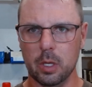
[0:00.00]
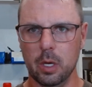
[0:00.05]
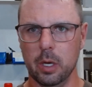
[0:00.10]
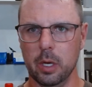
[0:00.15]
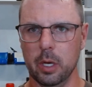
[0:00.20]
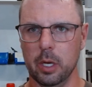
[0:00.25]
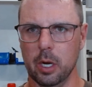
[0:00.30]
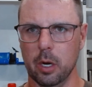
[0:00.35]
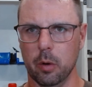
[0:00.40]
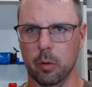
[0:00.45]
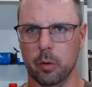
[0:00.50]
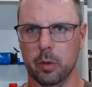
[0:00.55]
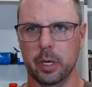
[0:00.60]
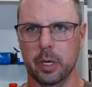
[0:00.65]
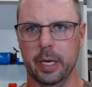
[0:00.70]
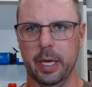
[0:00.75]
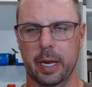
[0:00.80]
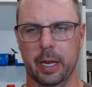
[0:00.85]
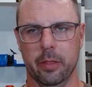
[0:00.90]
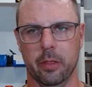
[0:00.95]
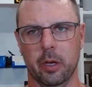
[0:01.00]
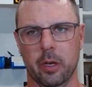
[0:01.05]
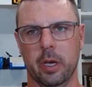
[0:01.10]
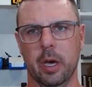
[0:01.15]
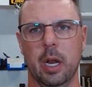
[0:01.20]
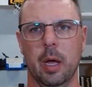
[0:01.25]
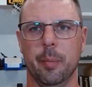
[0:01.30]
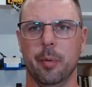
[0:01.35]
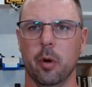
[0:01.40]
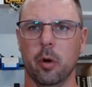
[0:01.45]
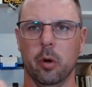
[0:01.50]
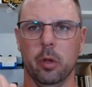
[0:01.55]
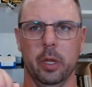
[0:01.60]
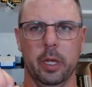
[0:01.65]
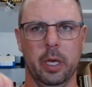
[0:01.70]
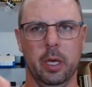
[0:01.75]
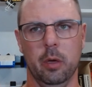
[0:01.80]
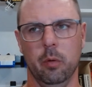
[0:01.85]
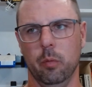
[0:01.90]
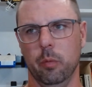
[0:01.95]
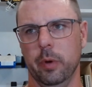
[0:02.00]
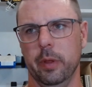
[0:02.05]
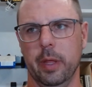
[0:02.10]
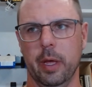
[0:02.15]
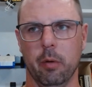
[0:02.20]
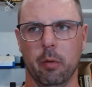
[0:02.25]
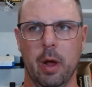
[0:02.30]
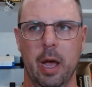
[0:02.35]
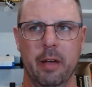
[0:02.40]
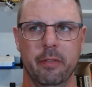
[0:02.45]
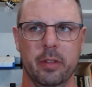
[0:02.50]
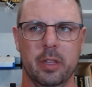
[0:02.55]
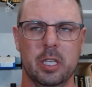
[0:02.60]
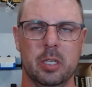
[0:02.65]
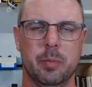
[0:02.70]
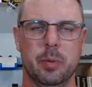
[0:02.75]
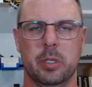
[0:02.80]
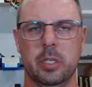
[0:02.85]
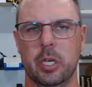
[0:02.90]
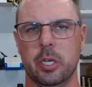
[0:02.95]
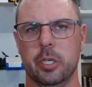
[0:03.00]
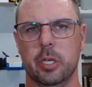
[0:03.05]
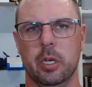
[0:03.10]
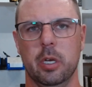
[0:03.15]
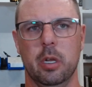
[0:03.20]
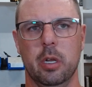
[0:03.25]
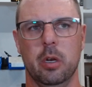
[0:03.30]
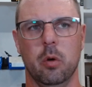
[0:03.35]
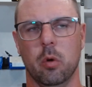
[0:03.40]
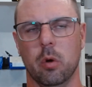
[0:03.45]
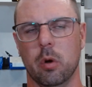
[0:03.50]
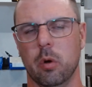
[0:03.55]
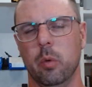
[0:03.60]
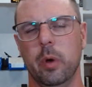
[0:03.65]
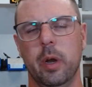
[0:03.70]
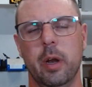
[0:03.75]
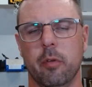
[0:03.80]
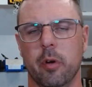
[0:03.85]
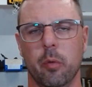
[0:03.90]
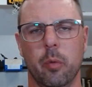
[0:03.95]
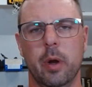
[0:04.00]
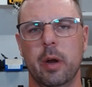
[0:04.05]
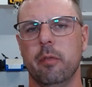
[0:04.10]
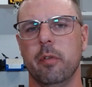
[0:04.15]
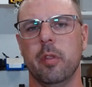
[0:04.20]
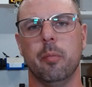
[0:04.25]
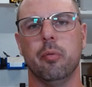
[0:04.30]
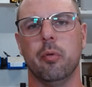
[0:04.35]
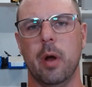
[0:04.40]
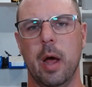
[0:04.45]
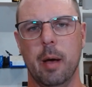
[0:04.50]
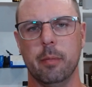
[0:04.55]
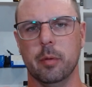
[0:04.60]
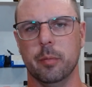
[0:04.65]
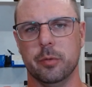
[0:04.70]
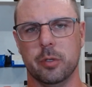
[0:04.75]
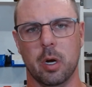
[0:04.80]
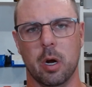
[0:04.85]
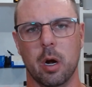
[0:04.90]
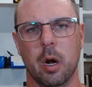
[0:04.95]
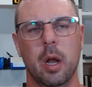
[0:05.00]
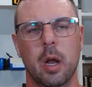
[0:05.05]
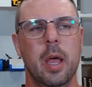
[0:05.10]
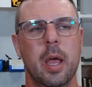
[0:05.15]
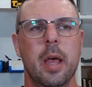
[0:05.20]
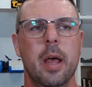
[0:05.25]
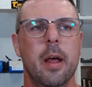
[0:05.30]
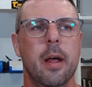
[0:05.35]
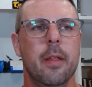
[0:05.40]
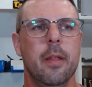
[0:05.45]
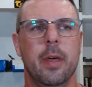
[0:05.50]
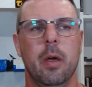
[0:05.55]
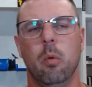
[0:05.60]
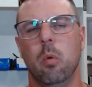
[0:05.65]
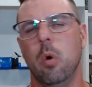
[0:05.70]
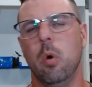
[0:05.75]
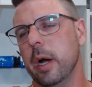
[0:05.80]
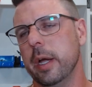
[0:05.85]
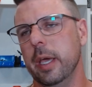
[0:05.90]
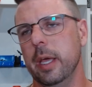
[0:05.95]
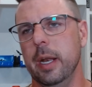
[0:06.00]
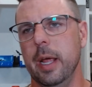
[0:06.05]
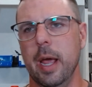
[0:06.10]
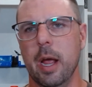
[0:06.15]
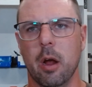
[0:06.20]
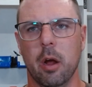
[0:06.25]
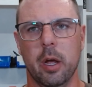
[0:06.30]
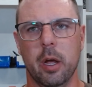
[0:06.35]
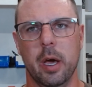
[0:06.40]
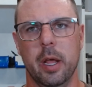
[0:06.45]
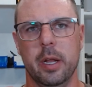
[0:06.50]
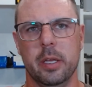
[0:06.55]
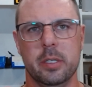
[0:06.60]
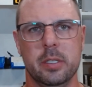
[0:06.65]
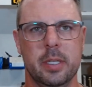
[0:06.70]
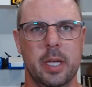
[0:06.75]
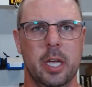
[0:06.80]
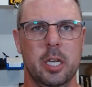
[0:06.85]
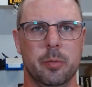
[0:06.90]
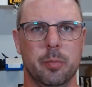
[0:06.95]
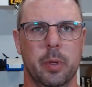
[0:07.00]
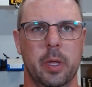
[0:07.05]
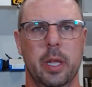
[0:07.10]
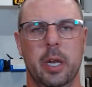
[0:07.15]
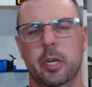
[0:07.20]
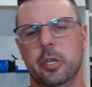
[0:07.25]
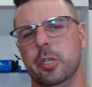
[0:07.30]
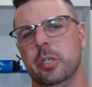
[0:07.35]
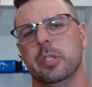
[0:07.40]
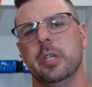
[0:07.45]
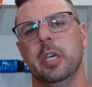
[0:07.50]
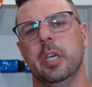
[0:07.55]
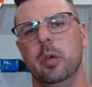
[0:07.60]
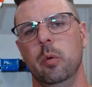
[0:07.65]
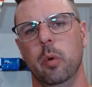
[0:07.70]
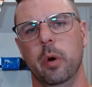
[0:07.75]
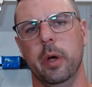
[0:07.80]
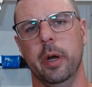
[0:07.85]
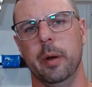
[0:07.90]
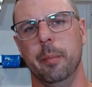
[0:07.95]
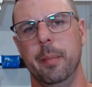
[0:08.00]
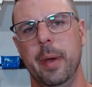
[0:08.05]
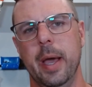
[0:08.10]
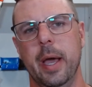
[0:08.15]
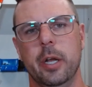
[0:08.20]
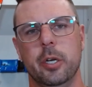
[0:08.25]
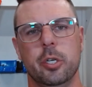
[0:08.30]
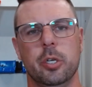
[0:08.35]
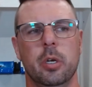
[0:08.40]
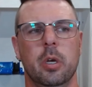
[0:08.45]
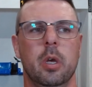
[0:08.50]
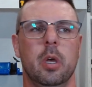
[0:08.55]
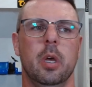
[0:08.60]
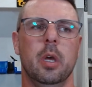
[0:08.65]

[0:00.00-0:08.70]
getting the gun up early when they arrive in this position or whatever the problems are, they walk it, air gun it, stage plan it just like you would in a match